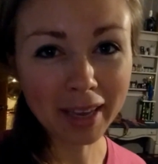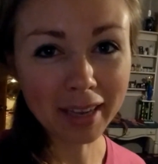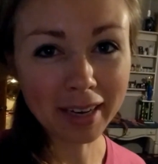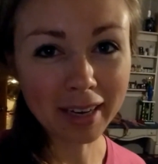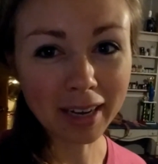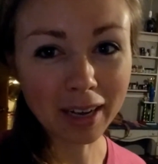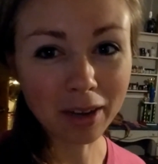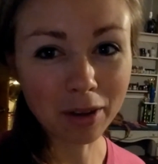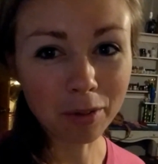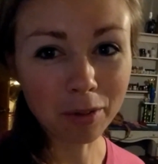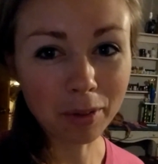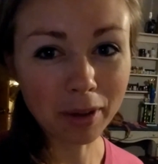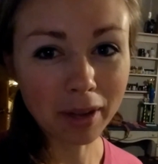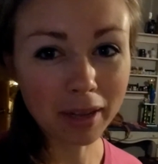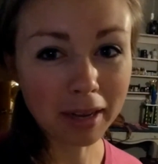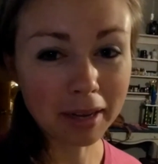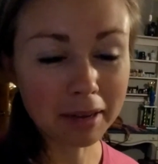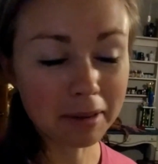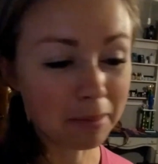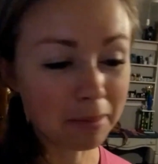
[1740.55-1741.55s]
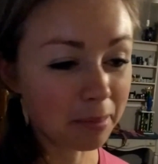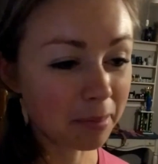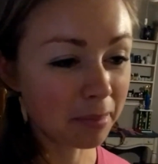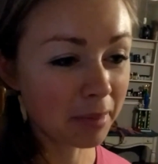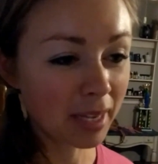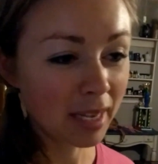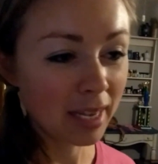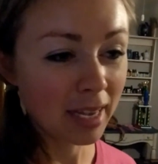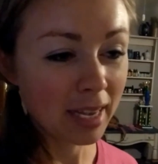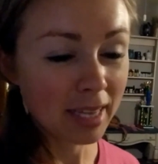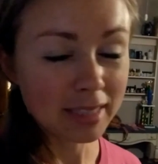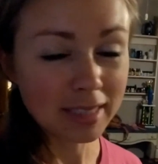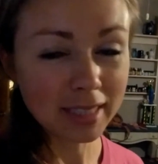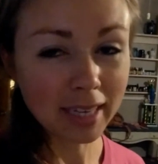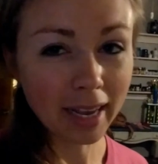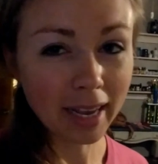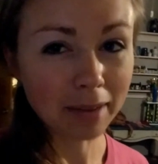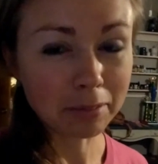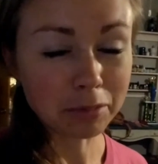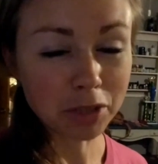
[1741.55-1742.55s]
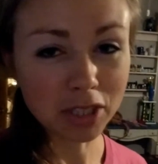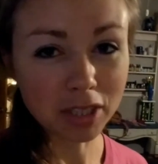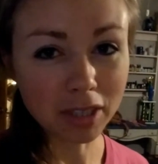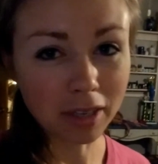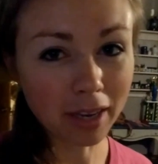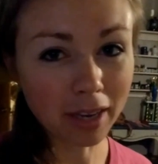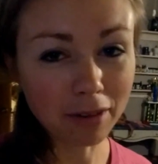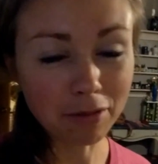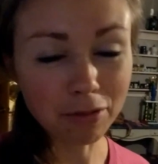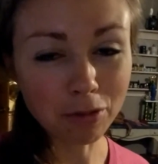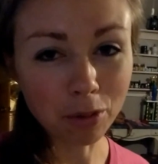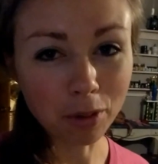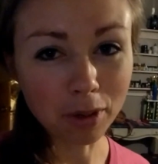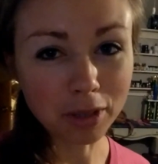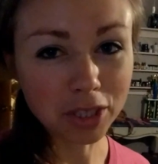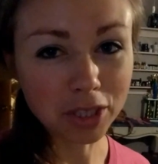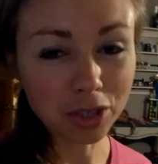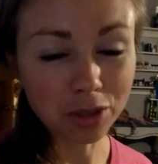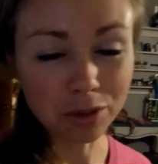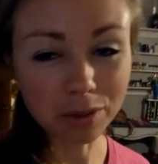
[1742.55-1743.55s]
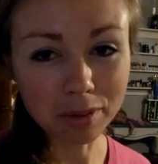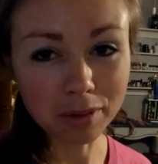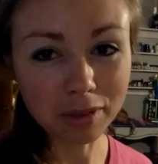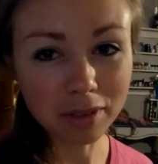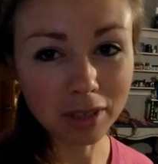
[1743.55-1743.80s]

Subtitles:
and now today I'm just looking forward to